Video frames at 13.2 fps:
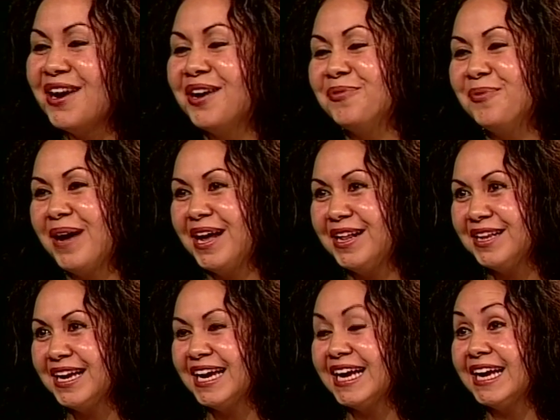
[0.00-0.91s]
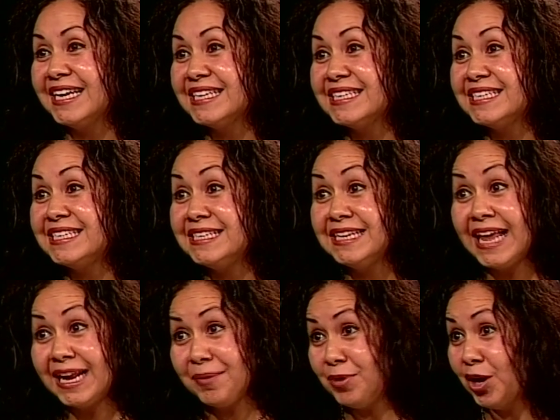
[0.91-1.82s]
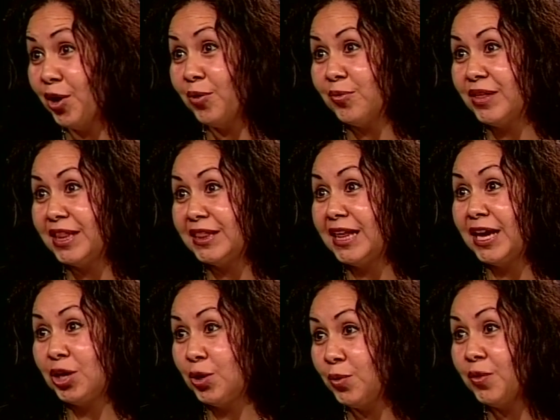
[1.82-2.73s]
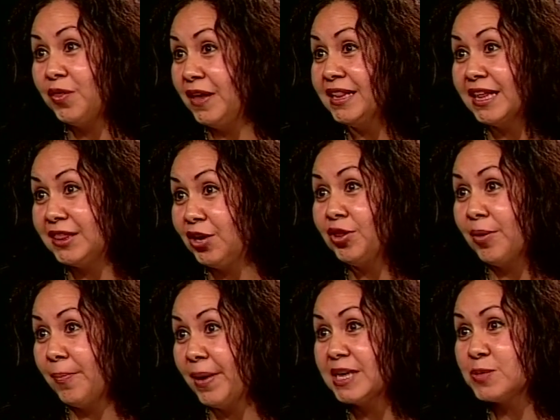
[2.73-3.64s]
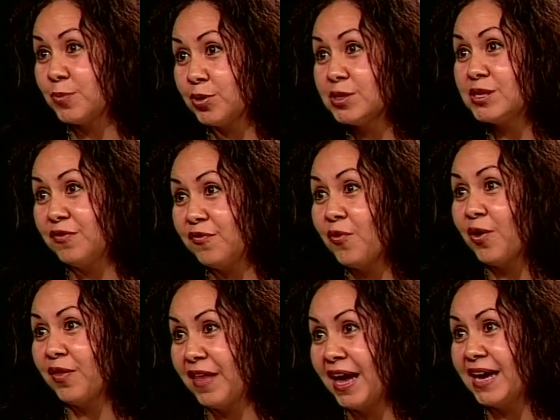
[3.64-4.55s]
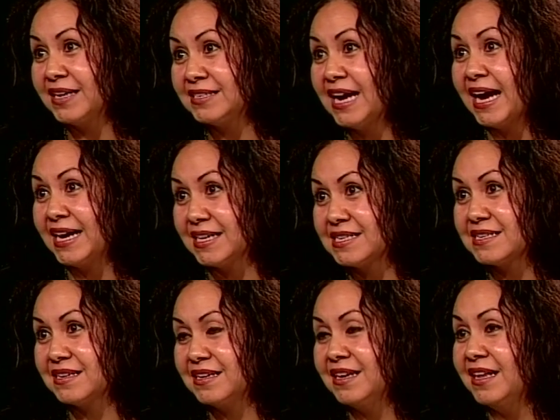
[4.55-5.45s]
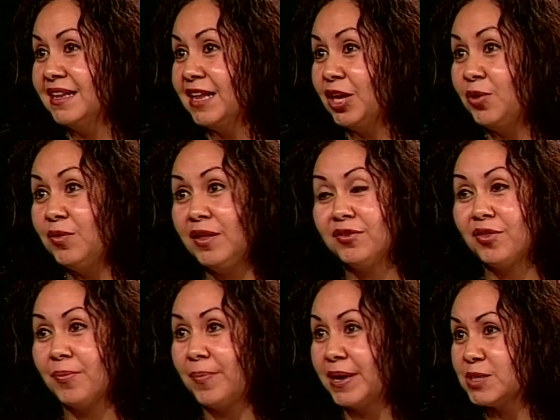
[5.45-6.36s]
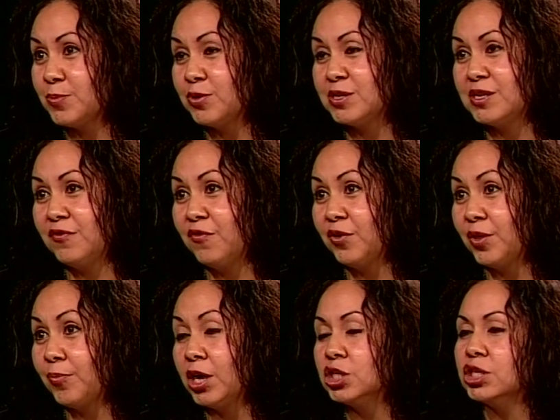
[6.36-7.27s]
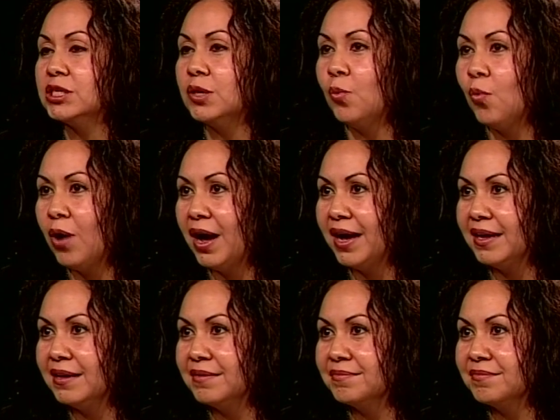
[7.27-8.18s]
Well, let them know that you think that they're the best person for that task, that you think they're the best person for the project, and why.